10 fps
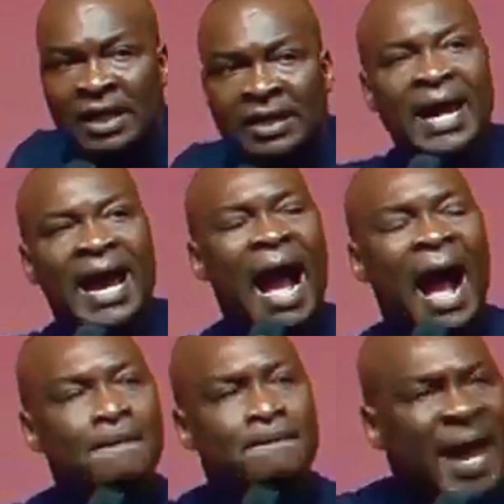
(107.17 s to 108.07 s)
There
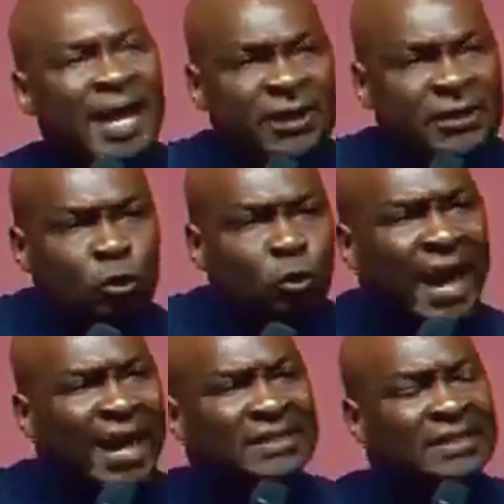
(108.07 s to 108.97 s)
are many
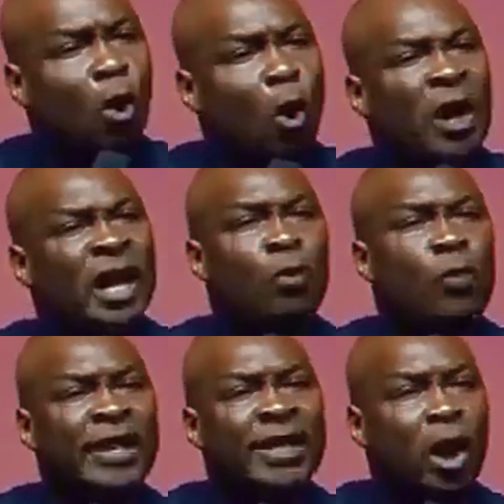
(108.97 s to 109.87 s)
students, the only
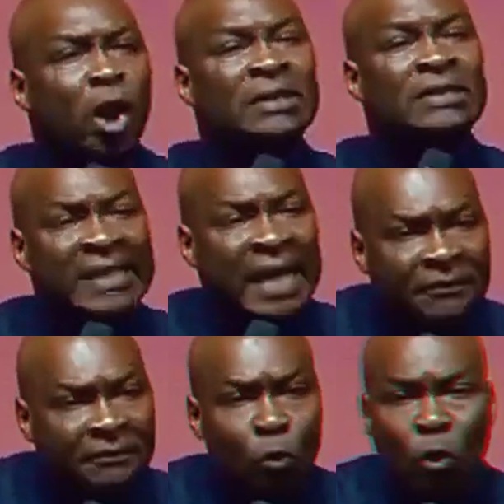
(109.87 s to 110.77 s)
way they got
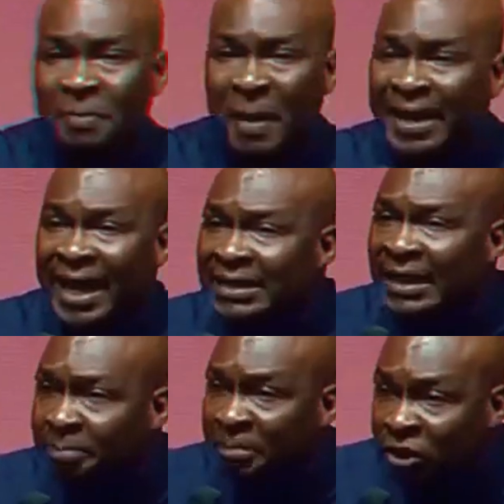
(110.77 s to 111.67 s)
saved was by getting
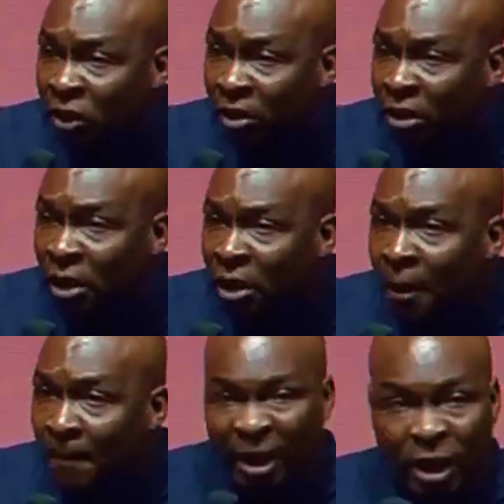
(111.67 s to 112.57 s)
admission,
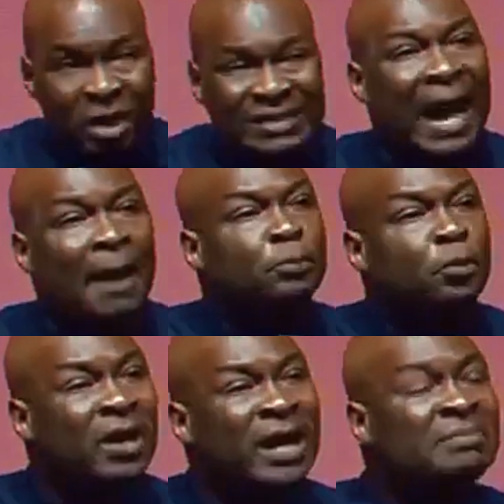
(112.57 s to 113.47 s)
because there are
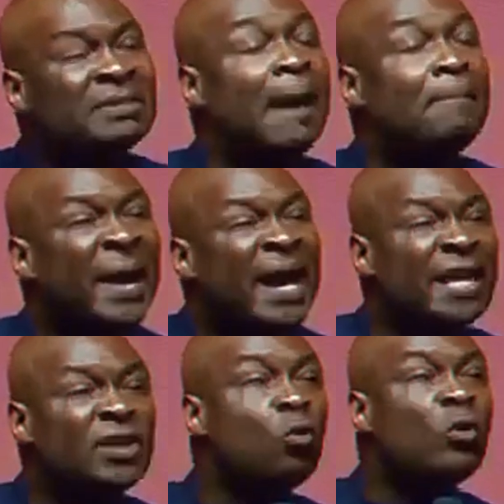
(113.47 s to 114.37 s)
programs their
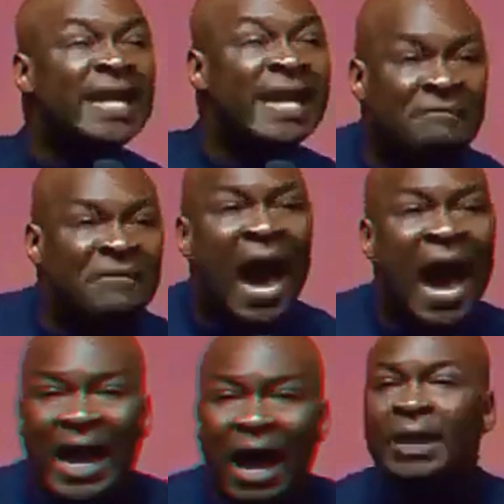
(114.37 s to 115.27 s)
parents will never
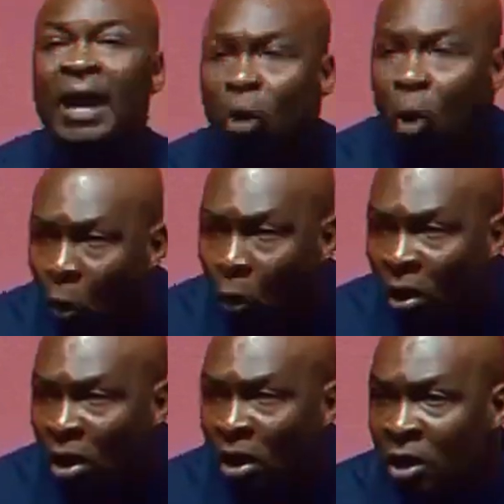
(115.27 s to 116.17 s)
allow them go.
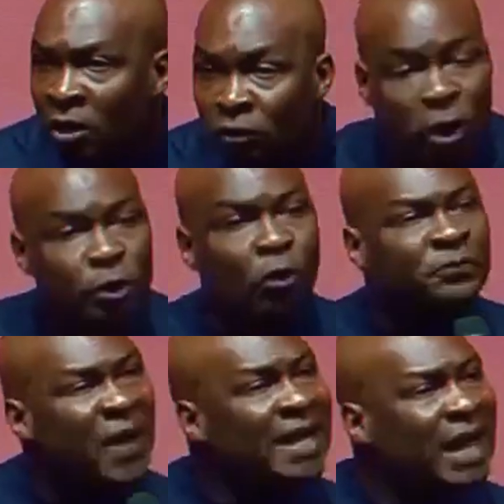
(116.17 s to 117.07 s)
So you will
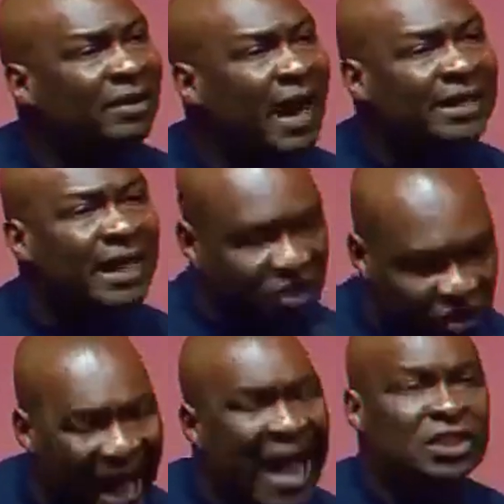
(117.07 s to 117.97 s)
find out that the
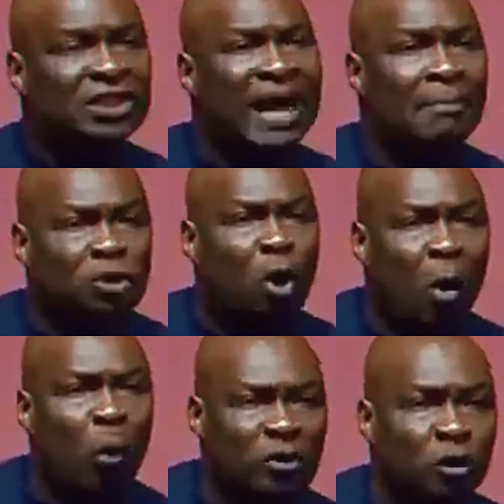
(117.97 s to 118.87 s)
child's JAMB
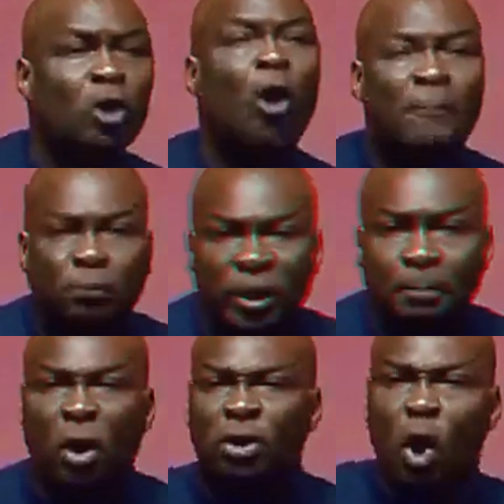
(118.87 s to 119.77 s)
score was not up to
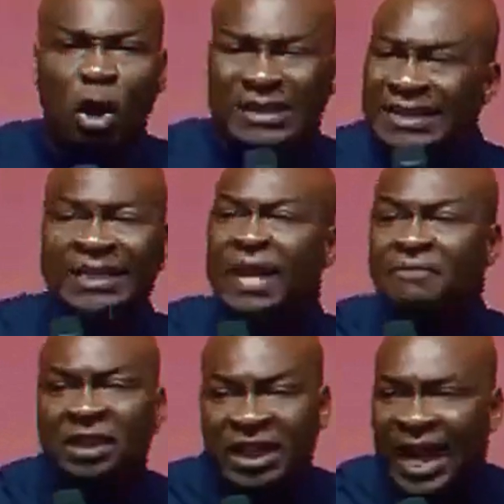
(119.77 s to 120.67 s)
it, but God gave
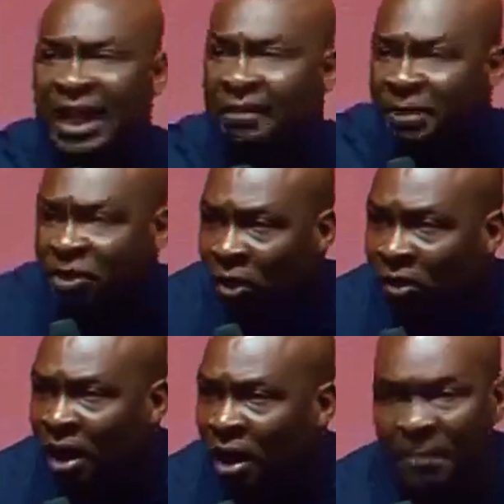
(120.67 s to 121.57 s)
the child
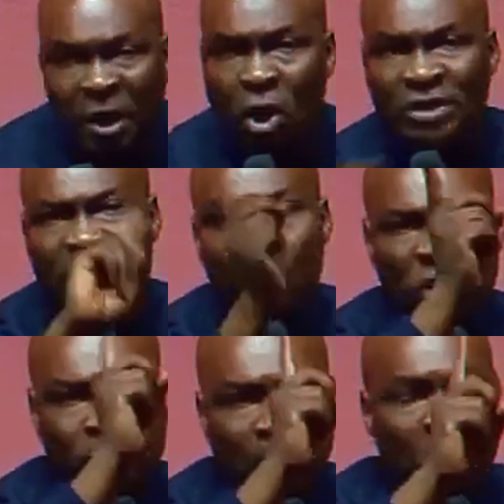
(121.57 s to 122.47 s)
admission because it
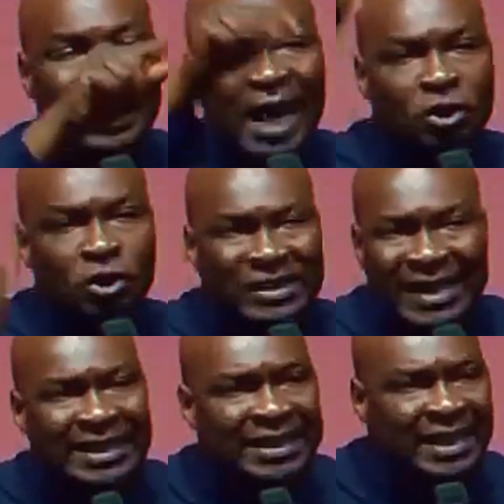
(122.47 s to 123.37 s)
was more than just
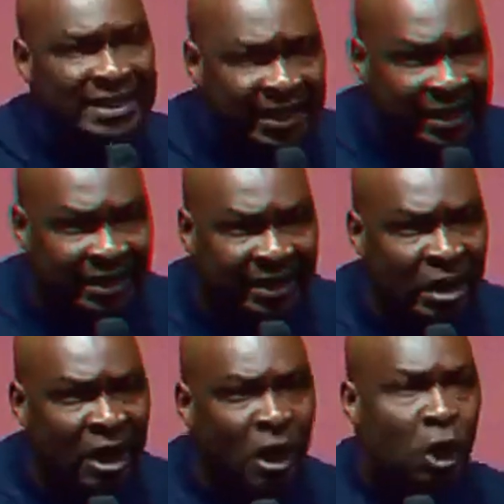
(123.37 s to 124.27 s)
getting a degree.
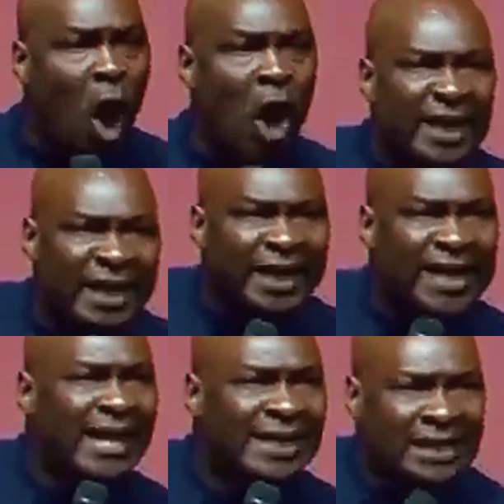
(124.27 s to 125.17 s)
God
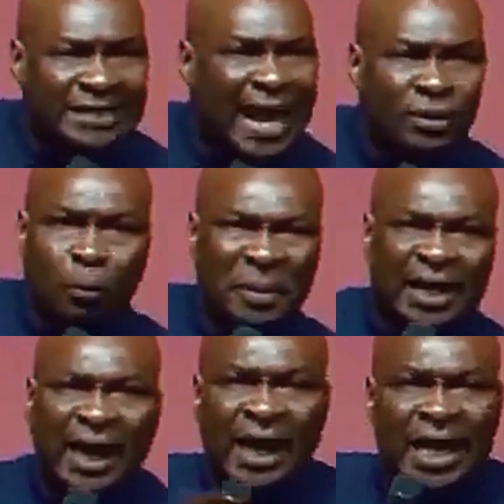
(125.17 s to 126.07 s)
needed that child to be
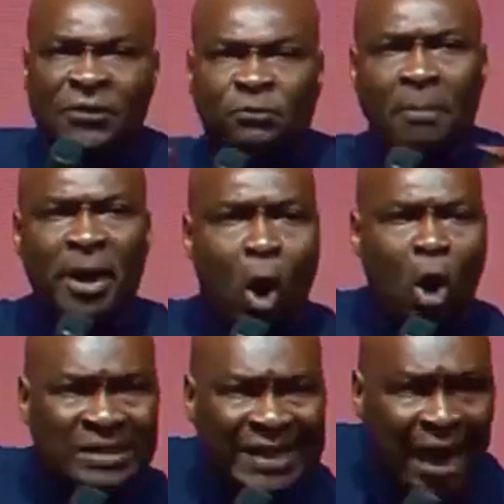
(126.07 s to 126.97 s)
released from a
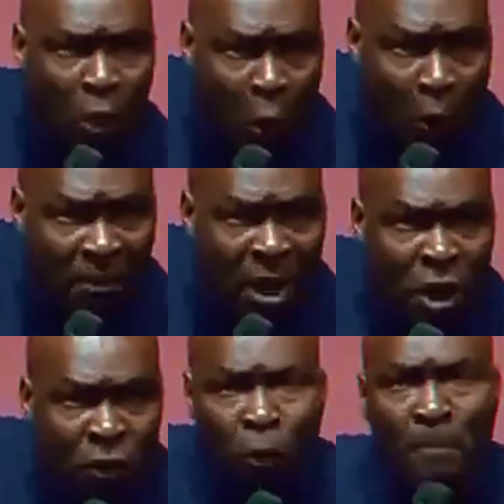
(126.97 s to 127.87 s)
hostile home,
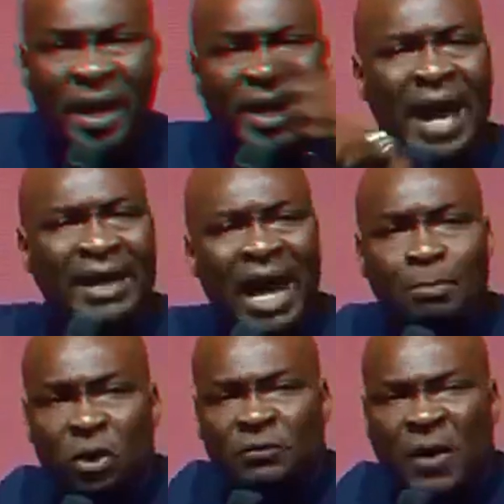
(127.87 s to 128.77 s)
to be in an
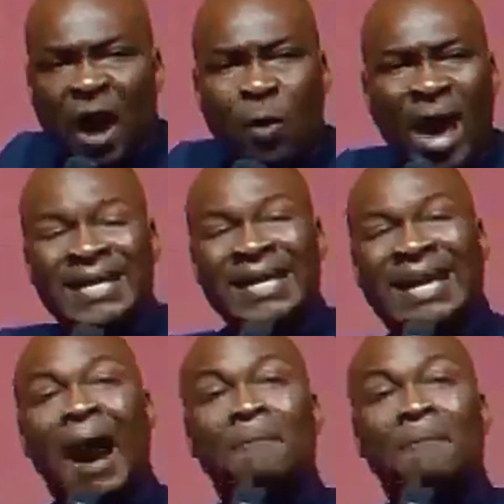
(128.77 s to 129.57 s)
atmosphere where he can